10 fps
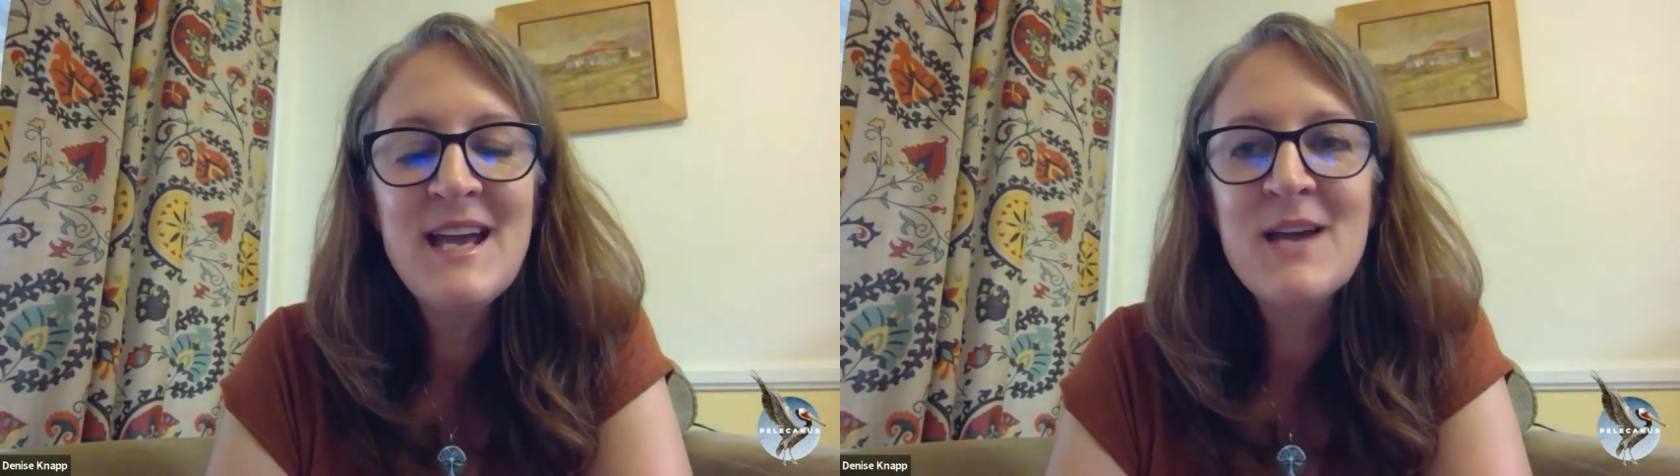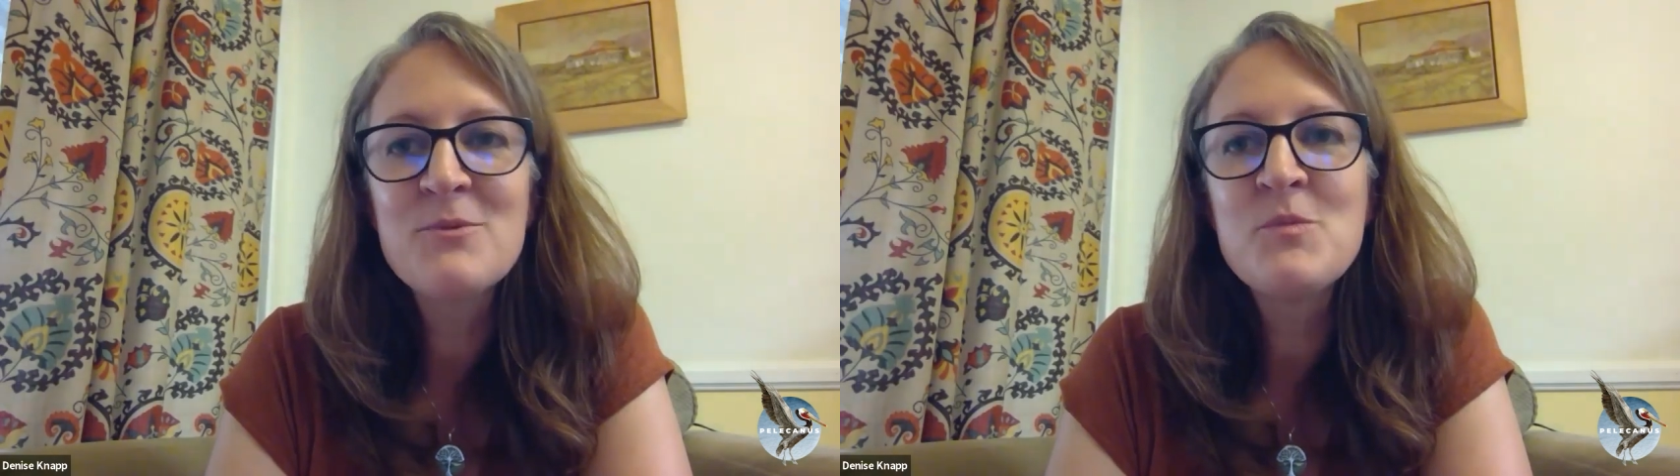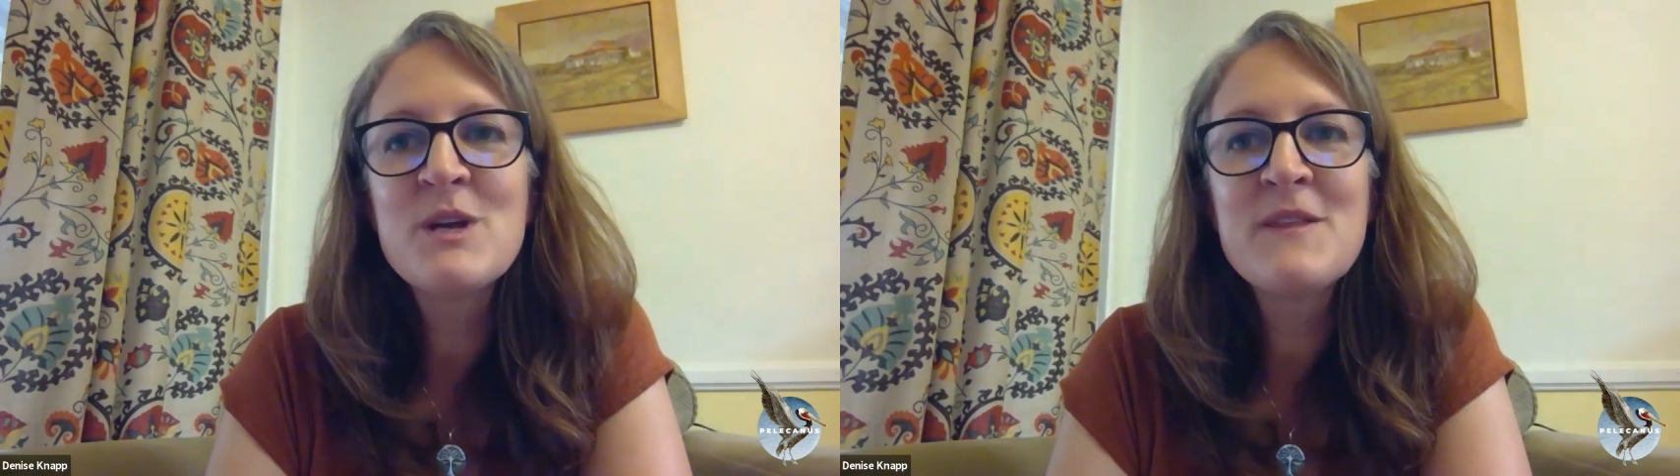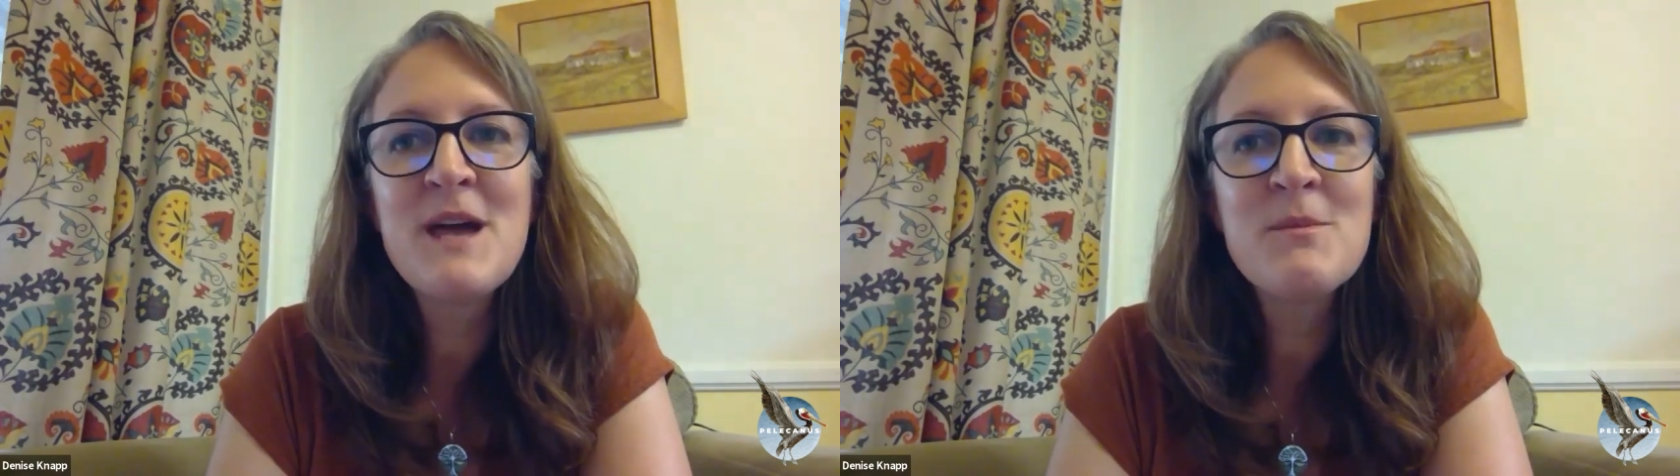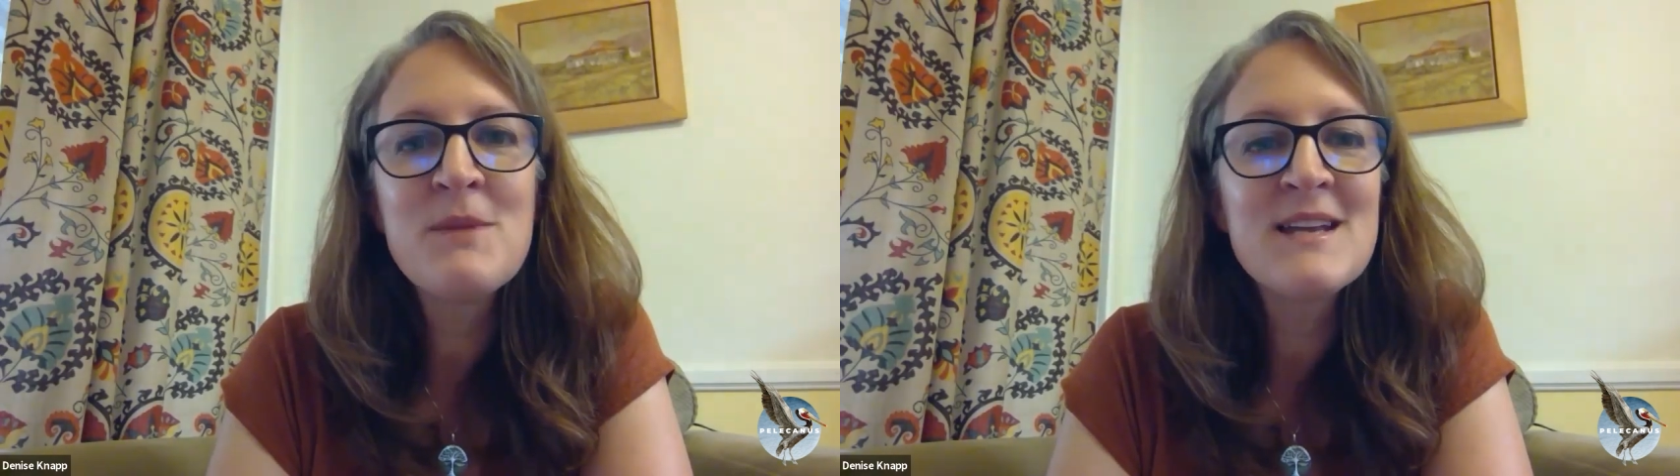and we bring
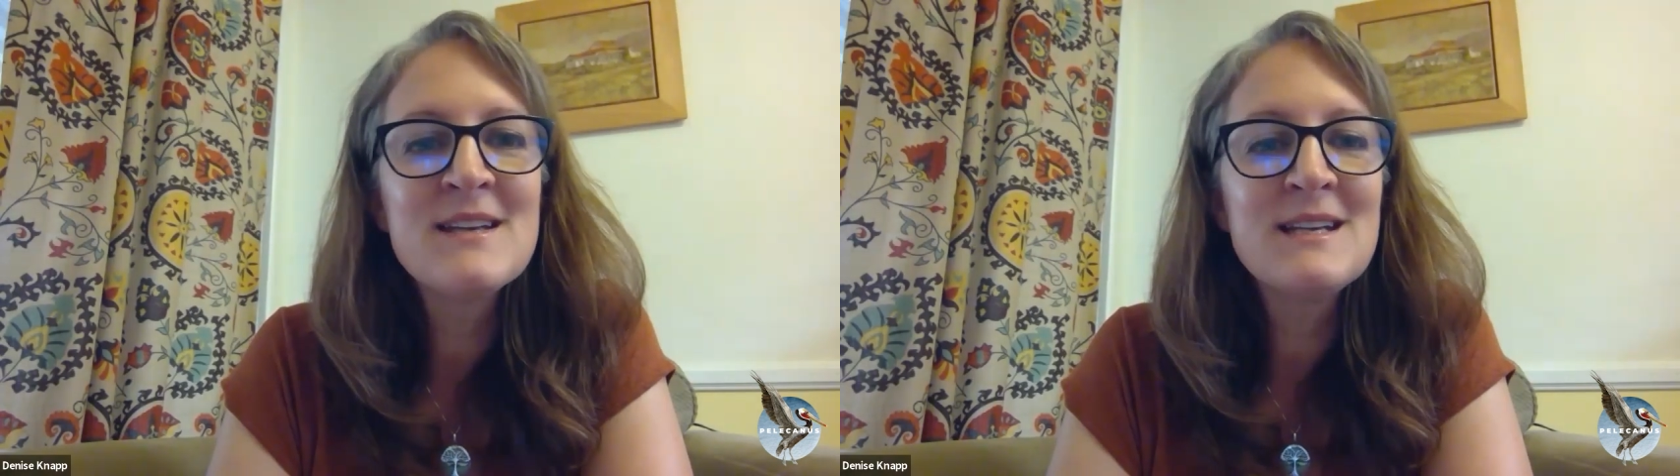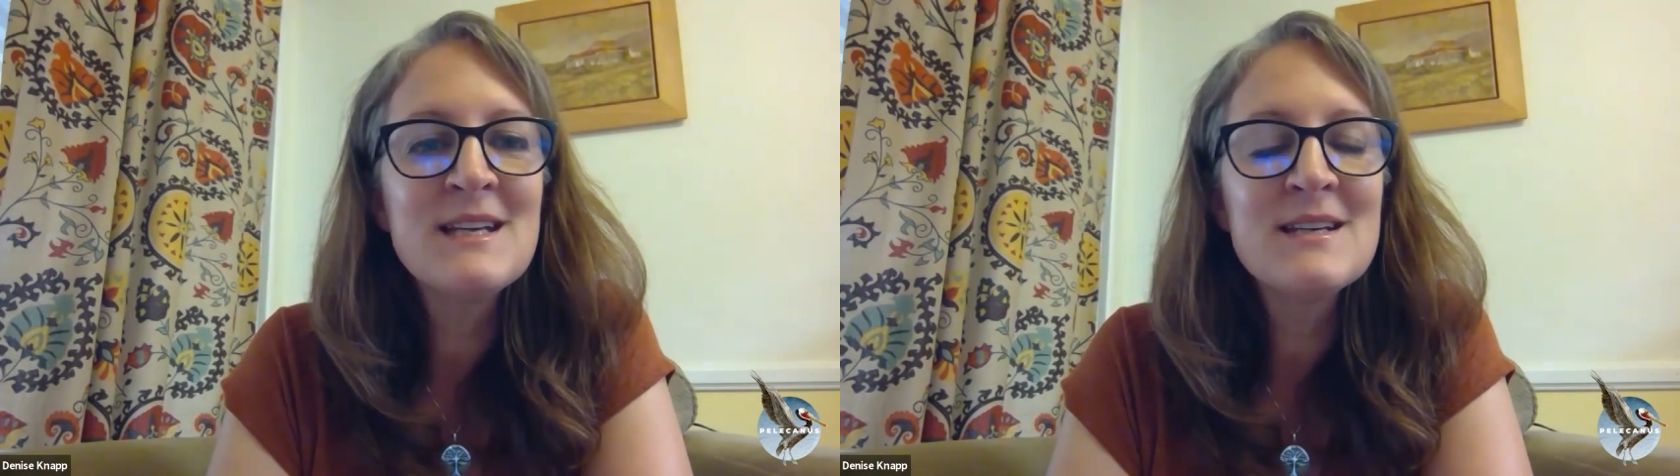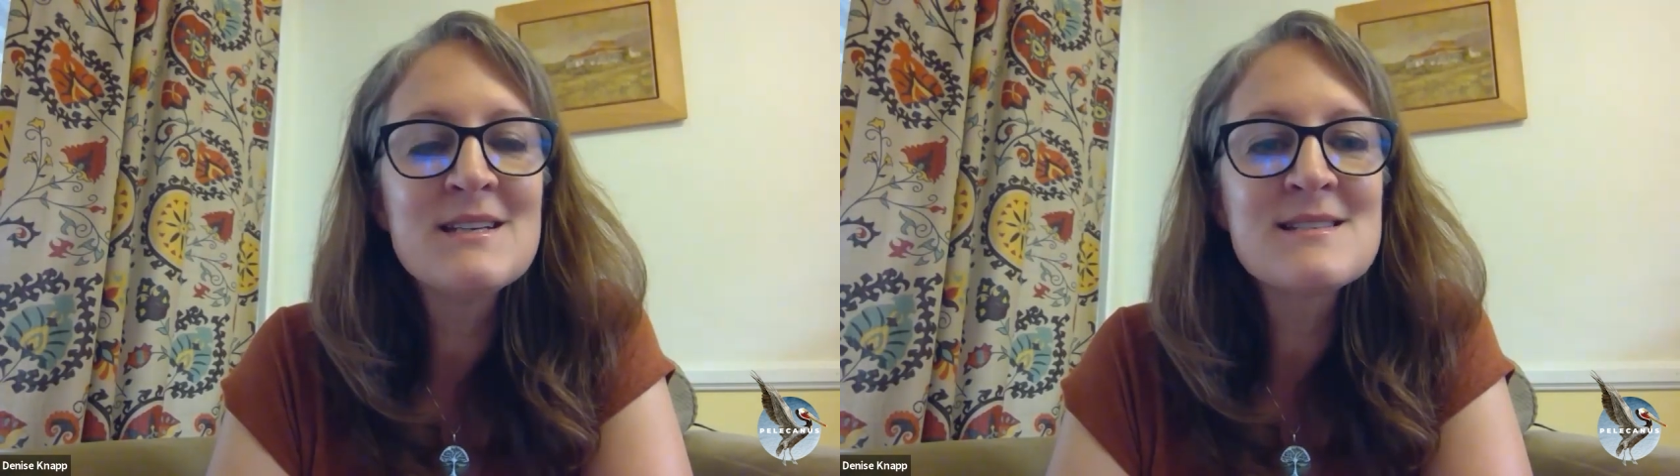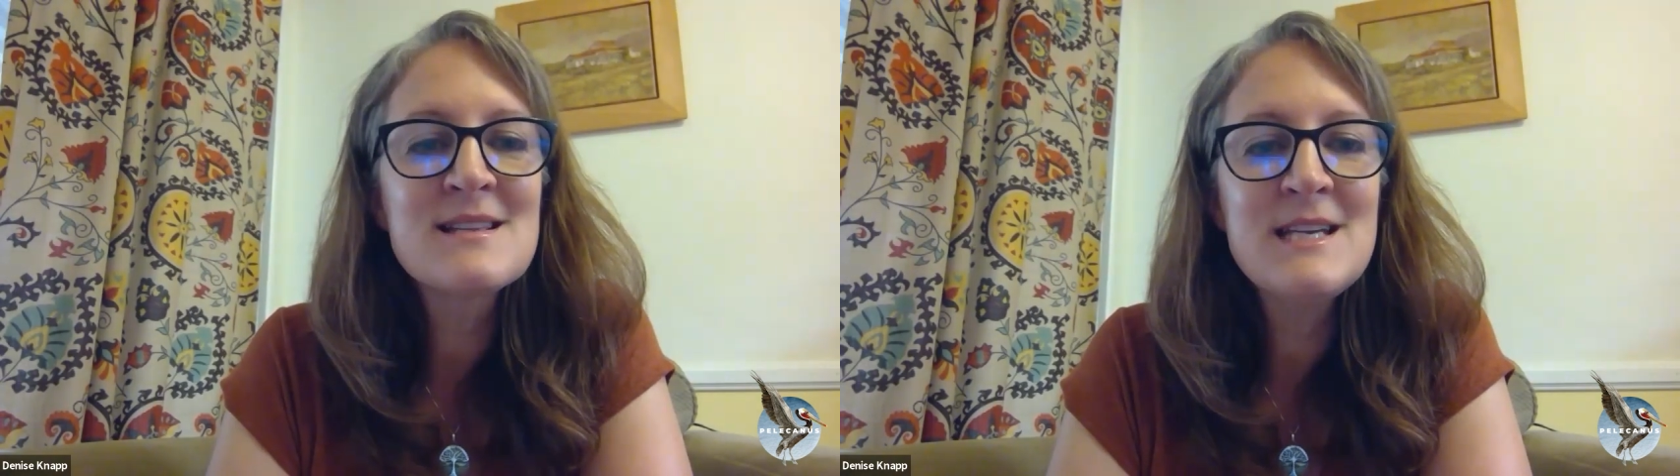them in as the